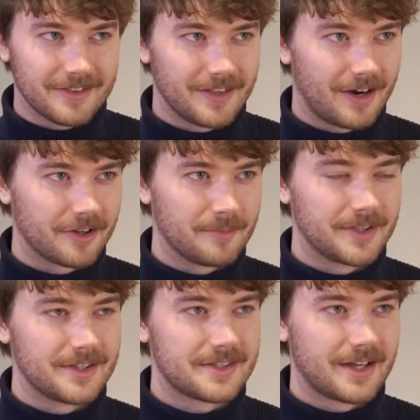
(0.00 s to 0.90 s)

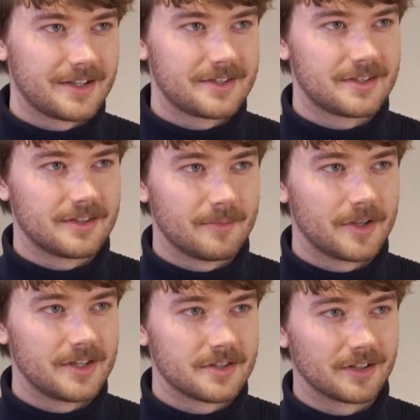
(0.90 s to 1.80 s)
argument is that the
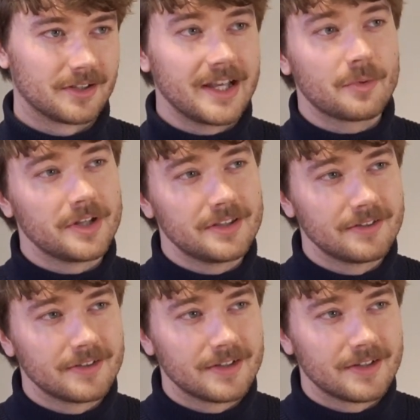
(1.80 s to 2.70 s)
money is not
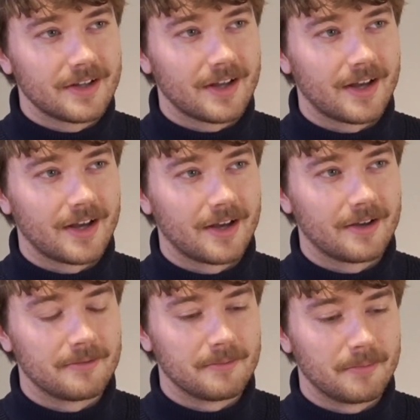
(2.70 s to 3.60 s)
liquid.
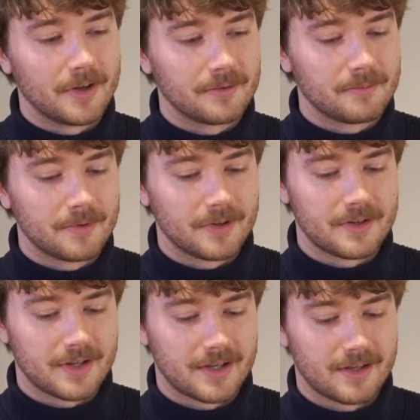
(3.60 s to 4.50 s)

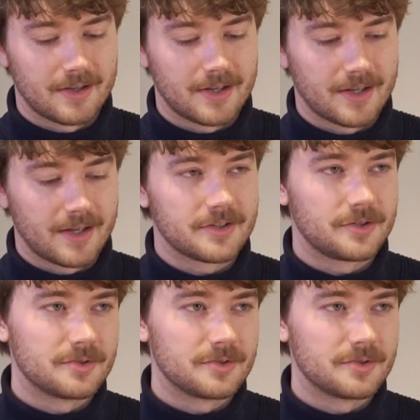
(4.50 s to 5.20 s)
But as you